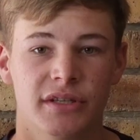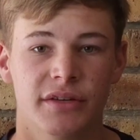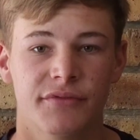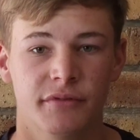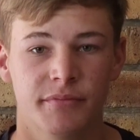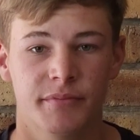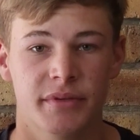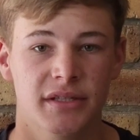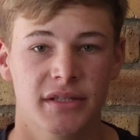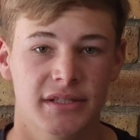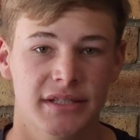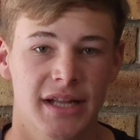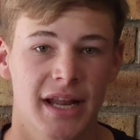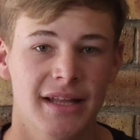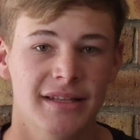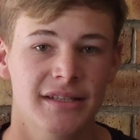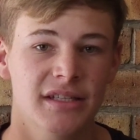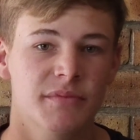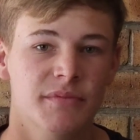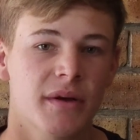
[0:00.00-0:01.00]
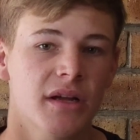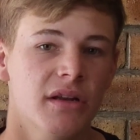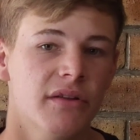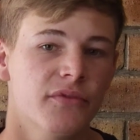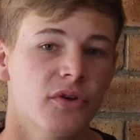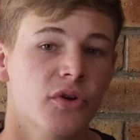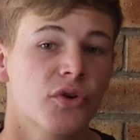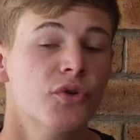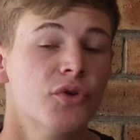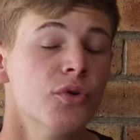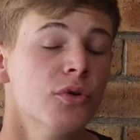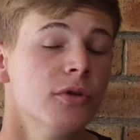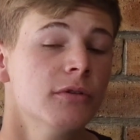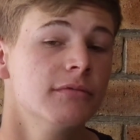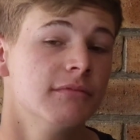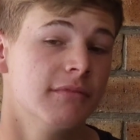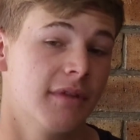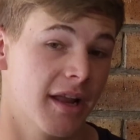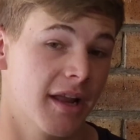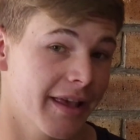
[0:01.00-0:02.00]
different personalities. But if you're
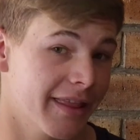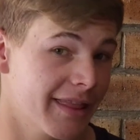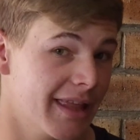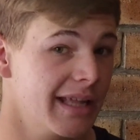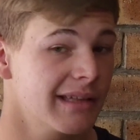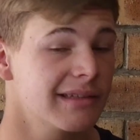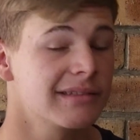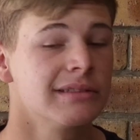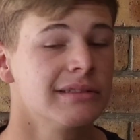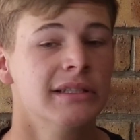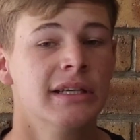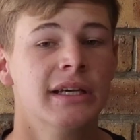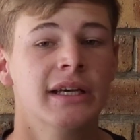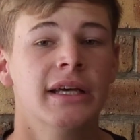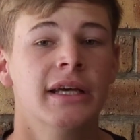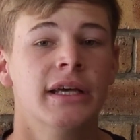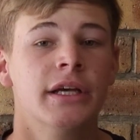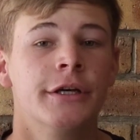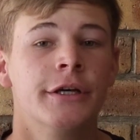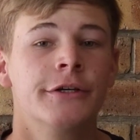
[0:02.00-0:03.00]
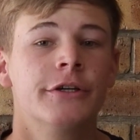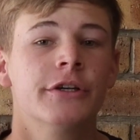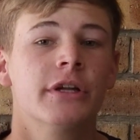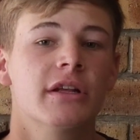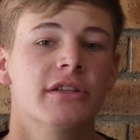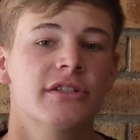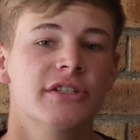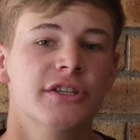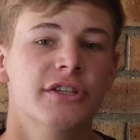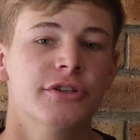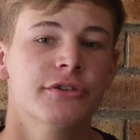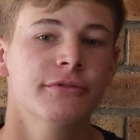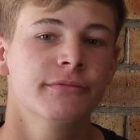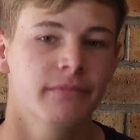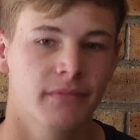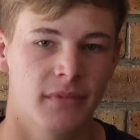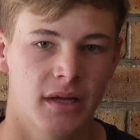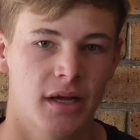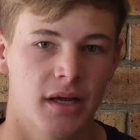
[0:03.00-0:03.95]
cool like that, kudos to you.